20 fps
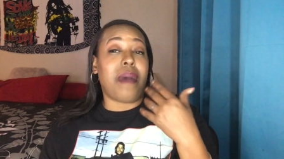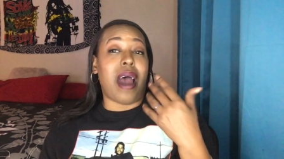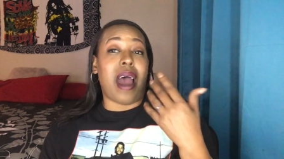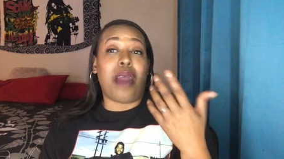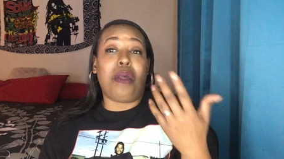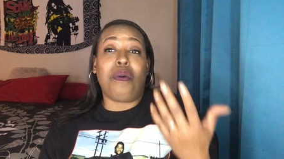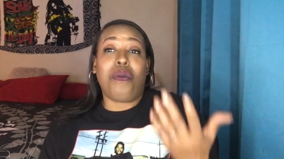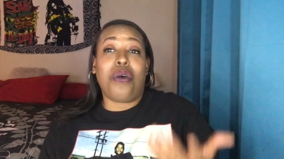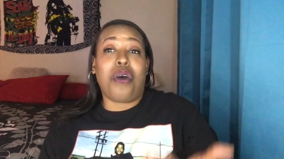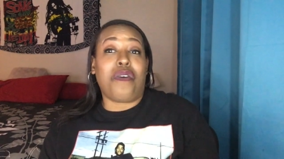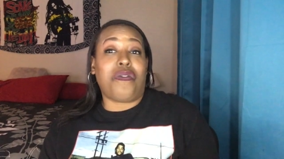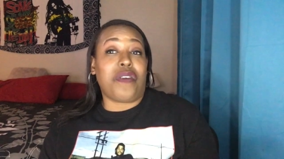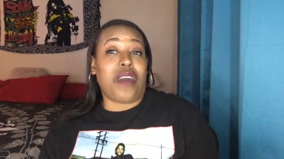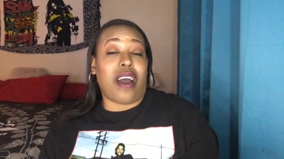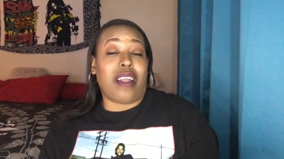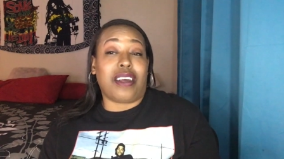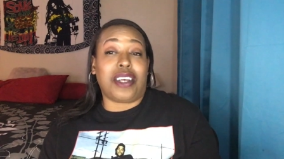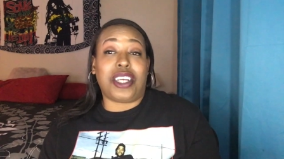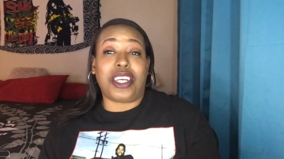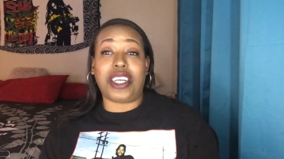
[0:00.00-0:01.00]
i don't know if
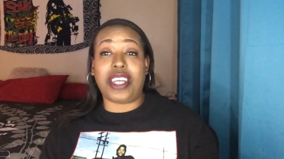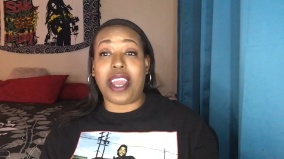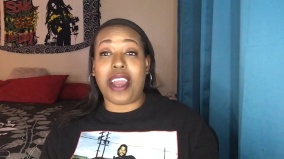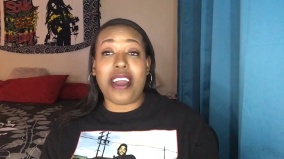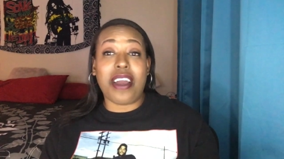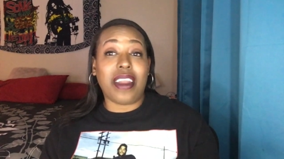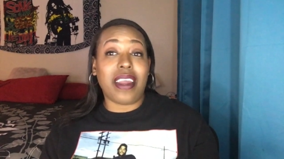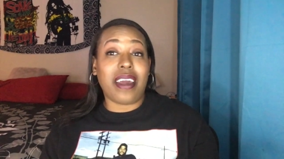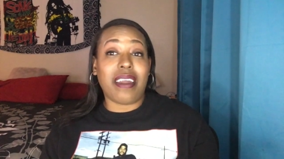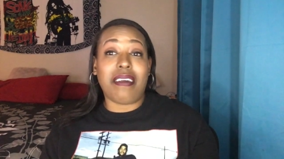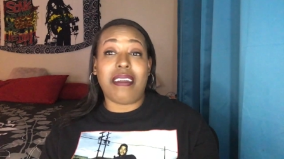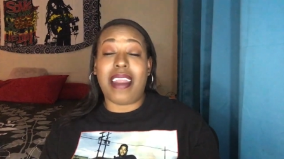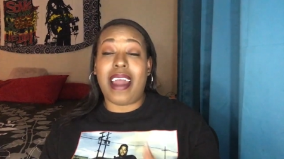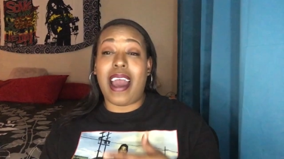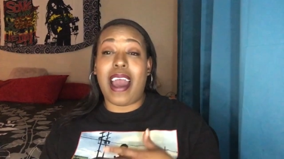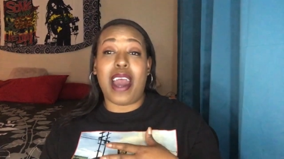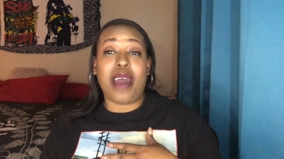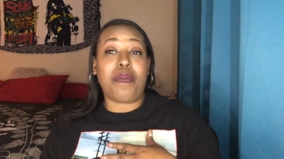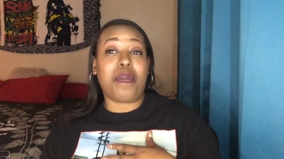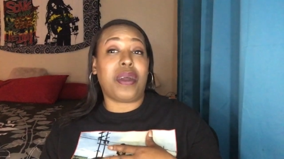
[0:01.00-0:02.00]
y'all are sharing it or
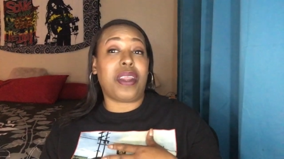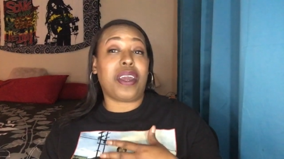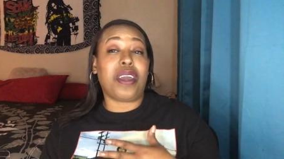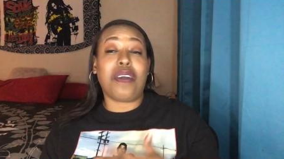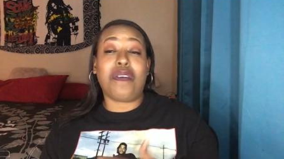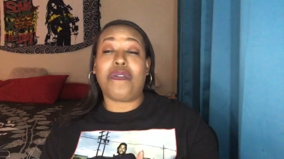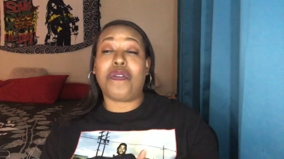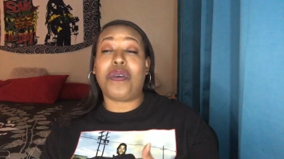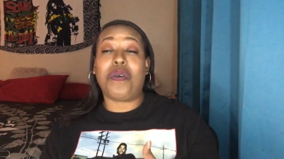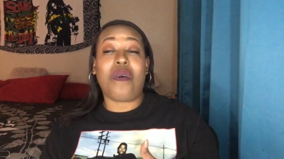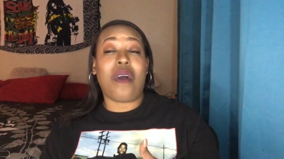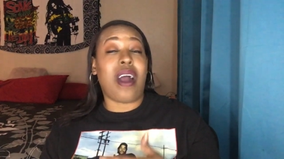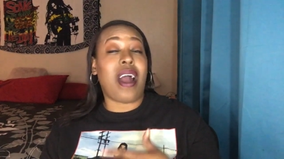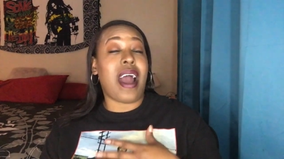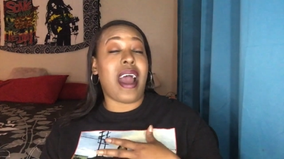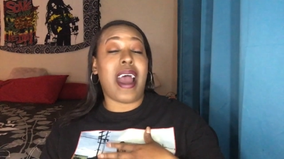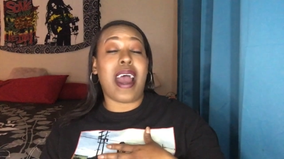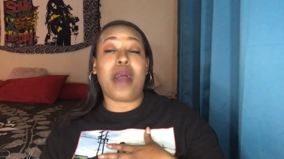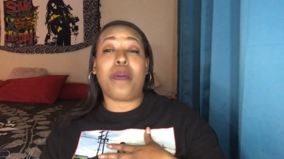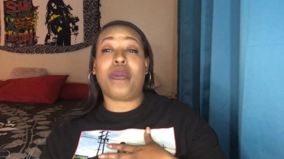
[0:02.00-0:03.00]
not but if you are
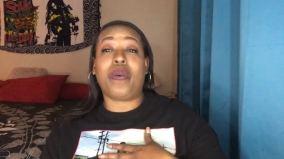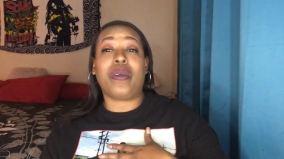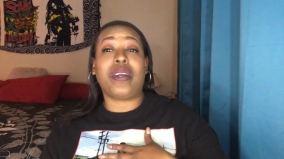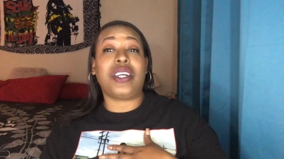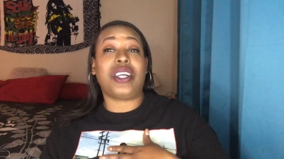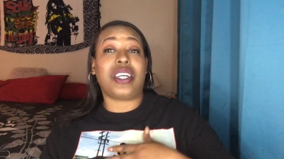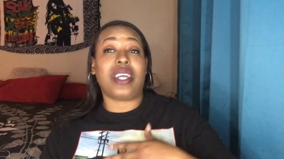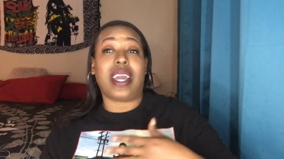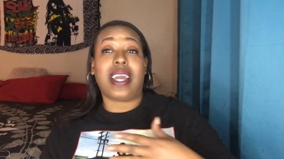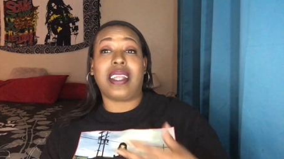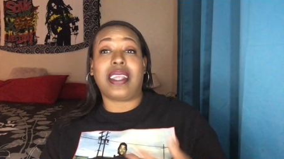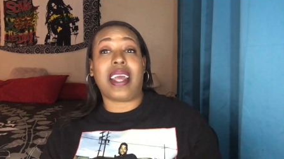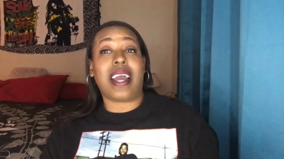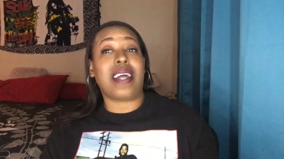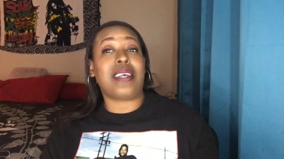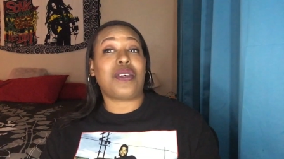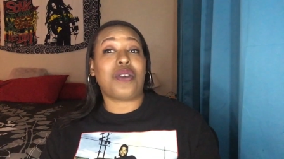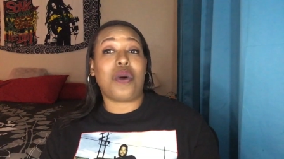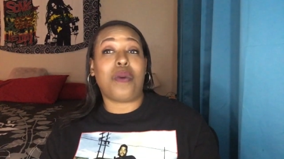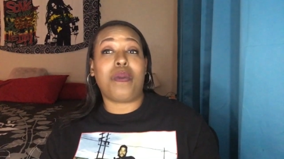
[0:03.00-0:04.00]
i appreciate that
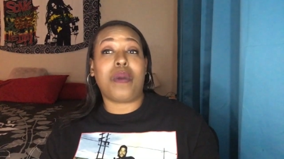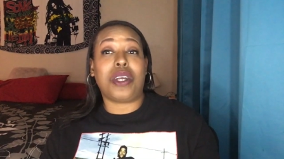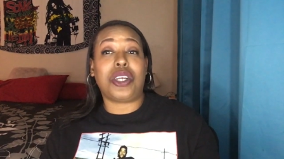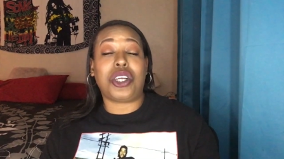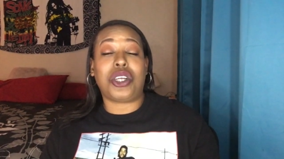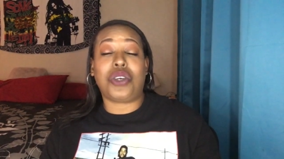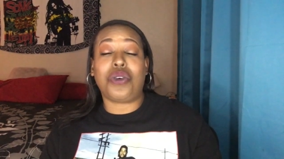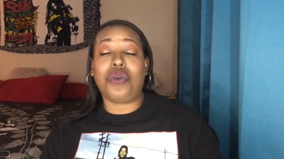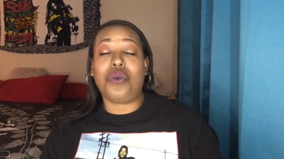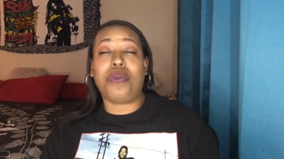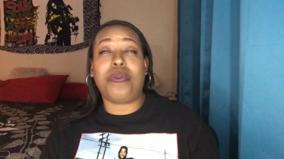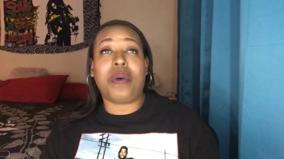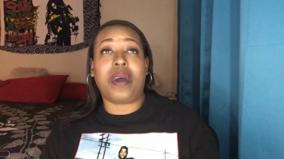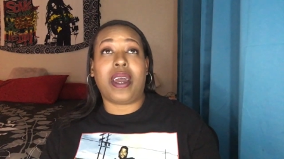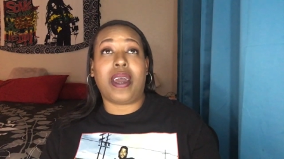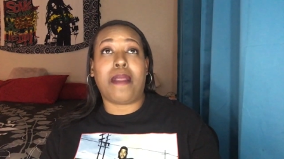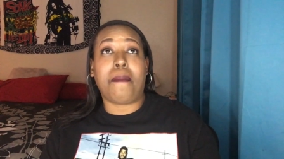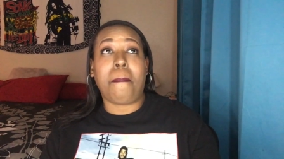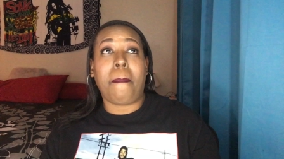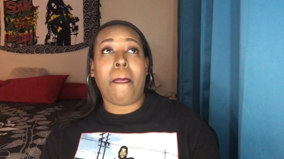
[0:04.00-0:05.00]
so much too
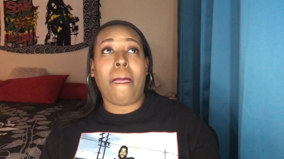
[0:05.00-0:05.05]
but